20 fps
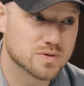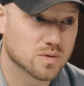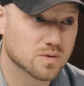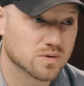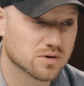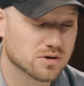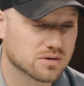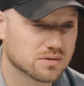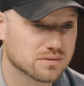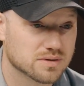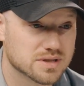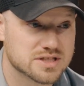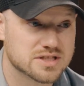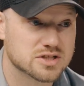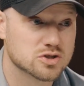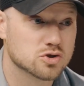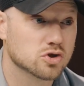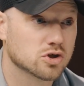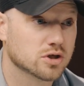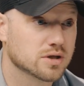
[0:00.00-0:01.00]
or this
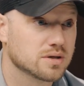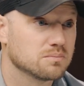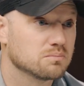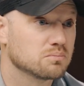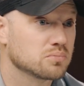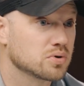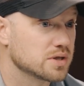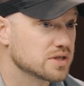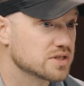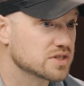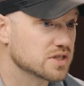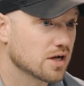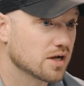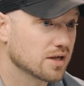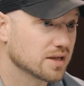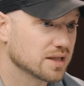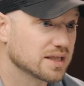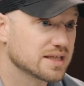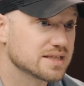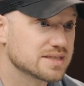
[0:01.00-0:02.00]
is looking pretty
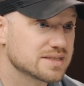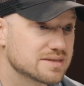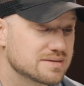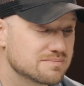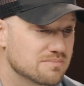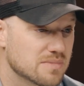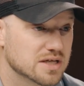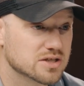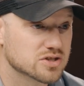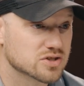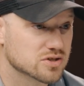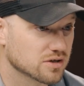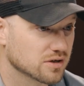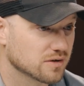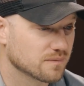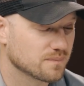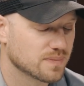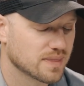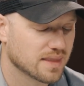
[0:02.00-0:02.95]
solid. Let's make sure.